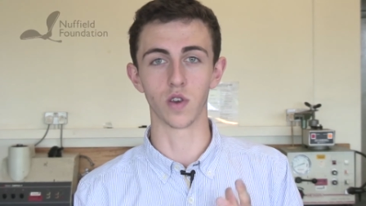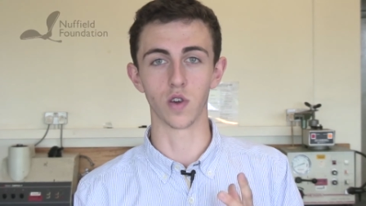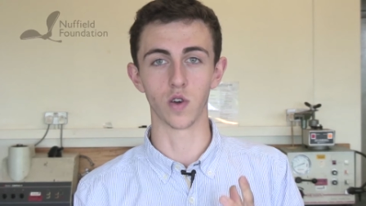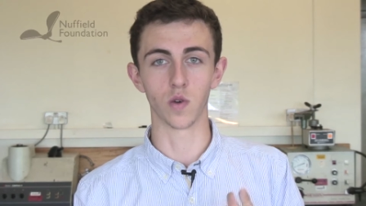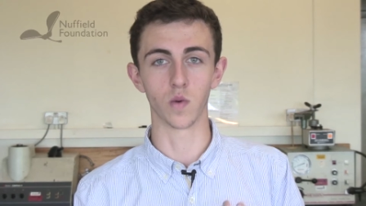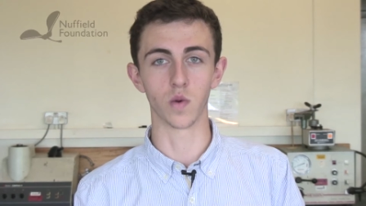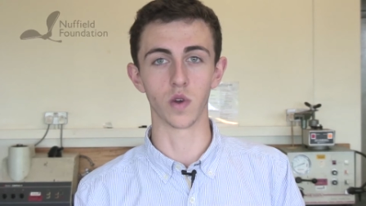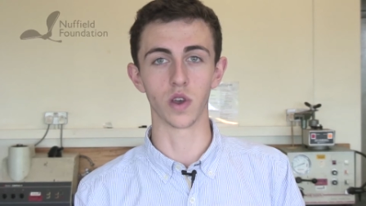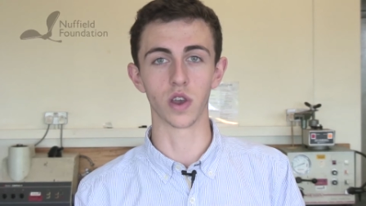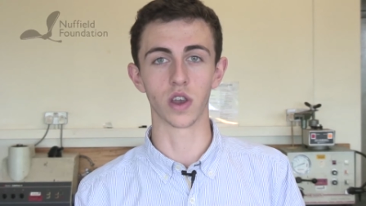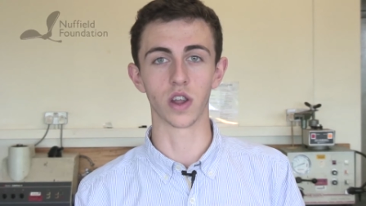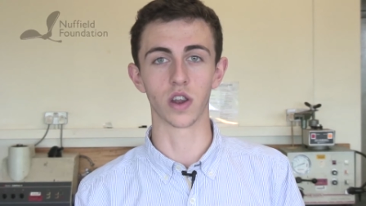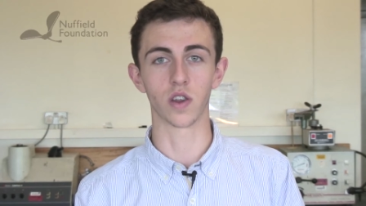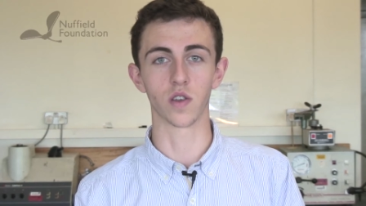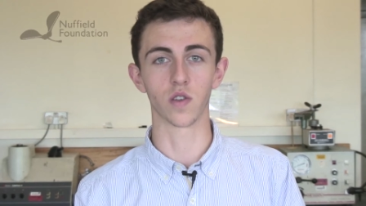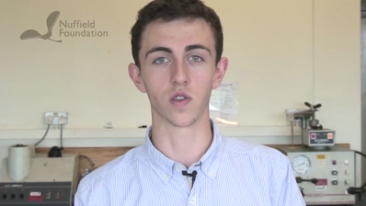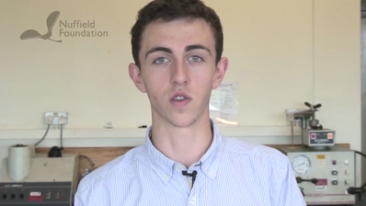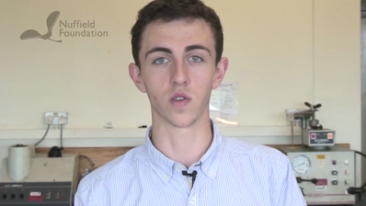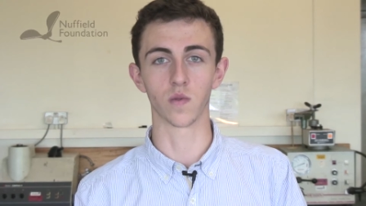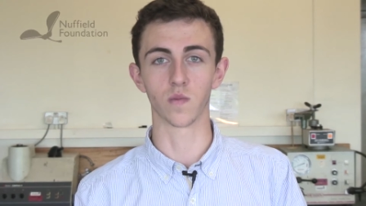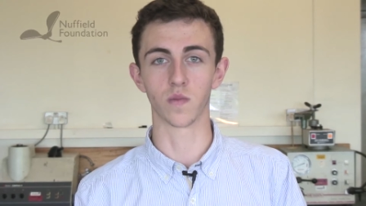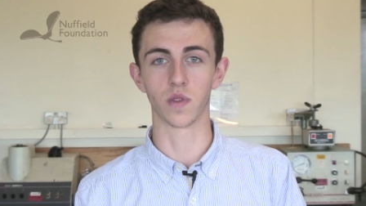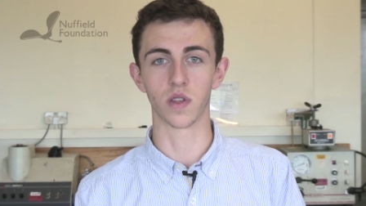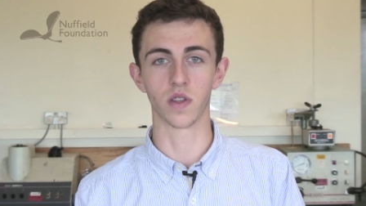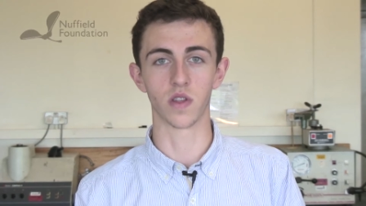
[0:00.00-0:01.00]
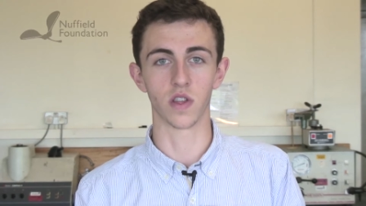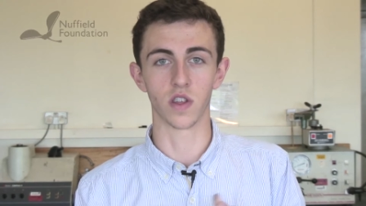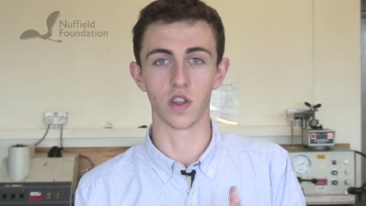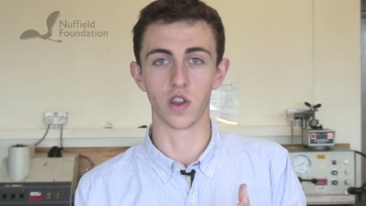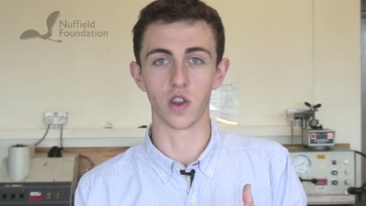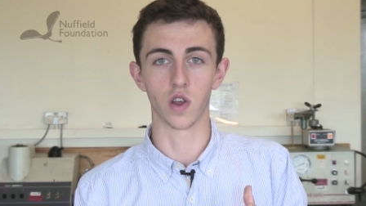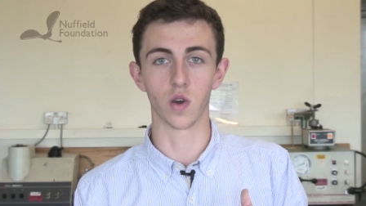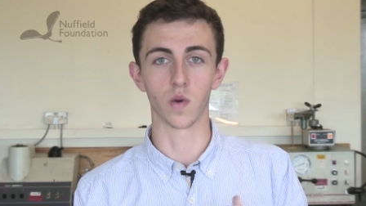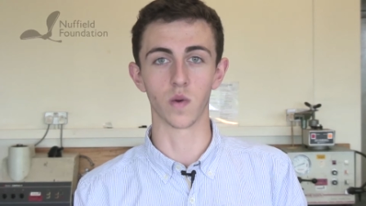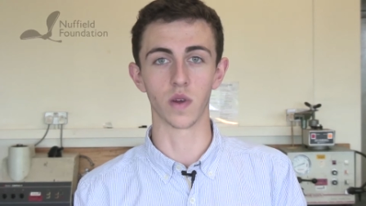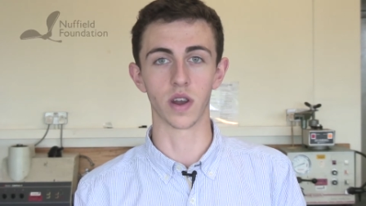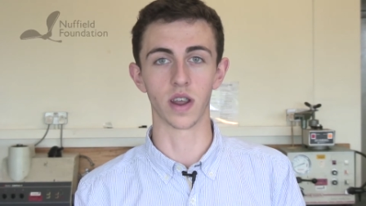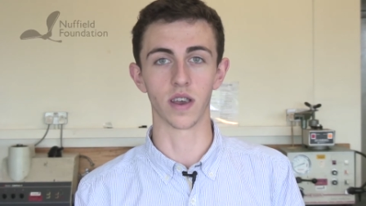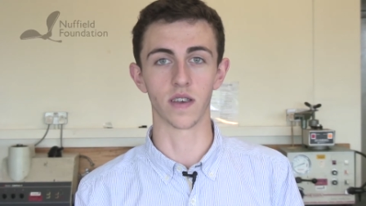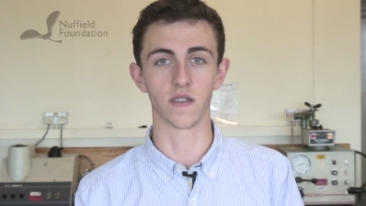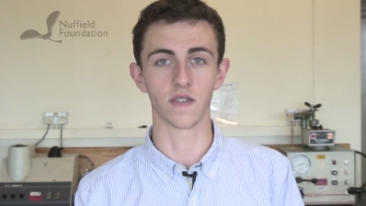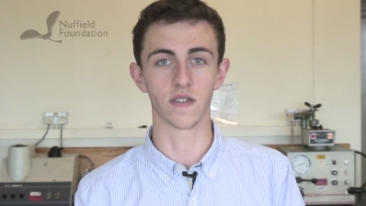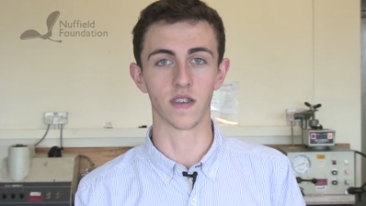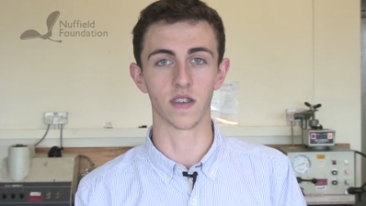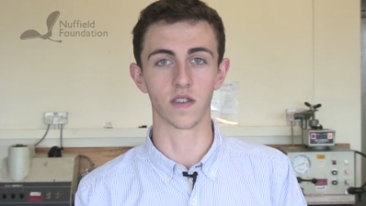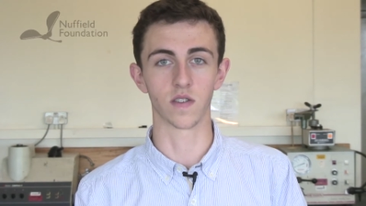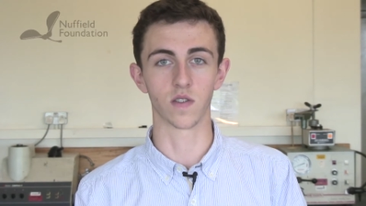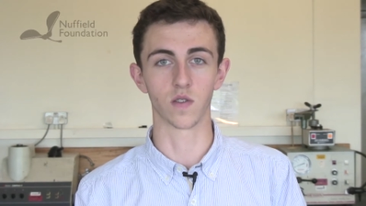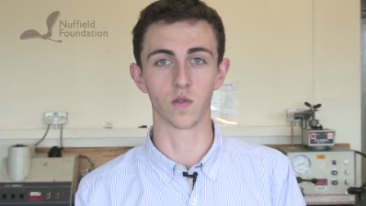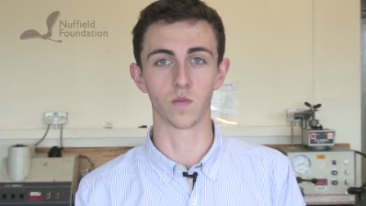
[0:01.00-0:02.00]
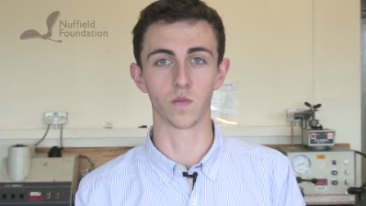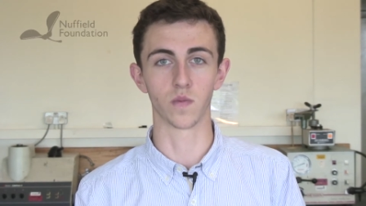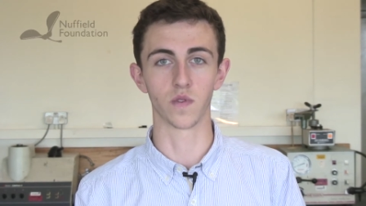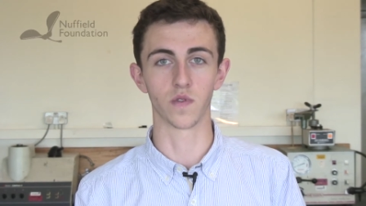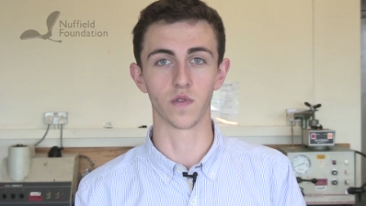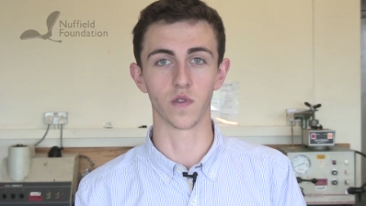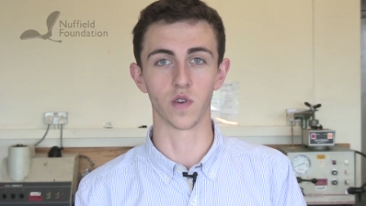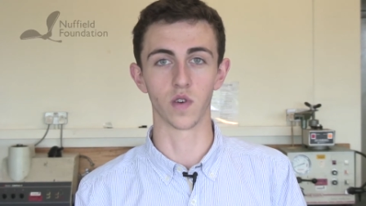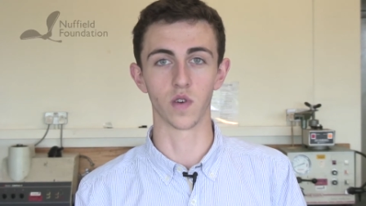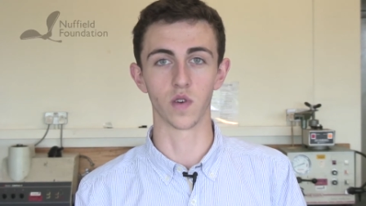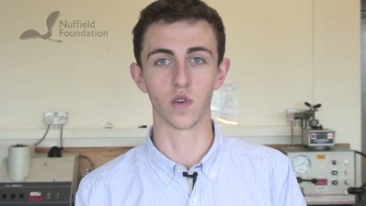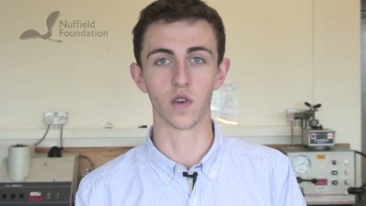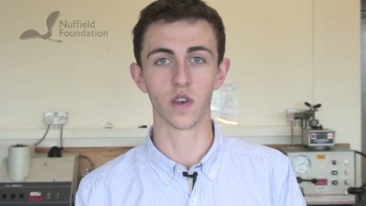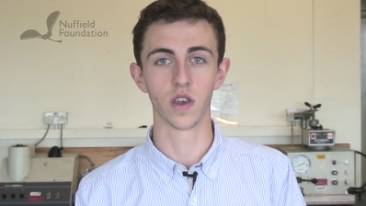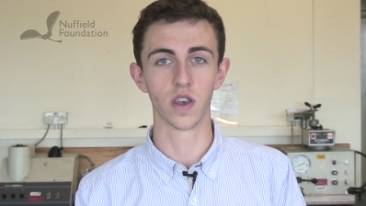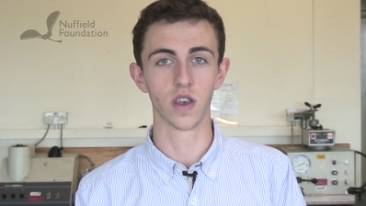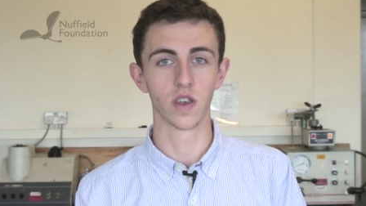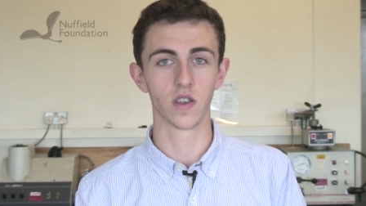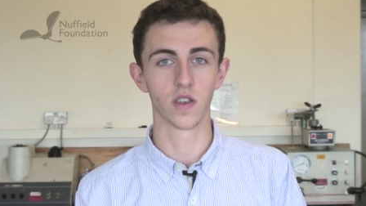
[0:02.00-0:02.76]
you're working on something that no one else has done before.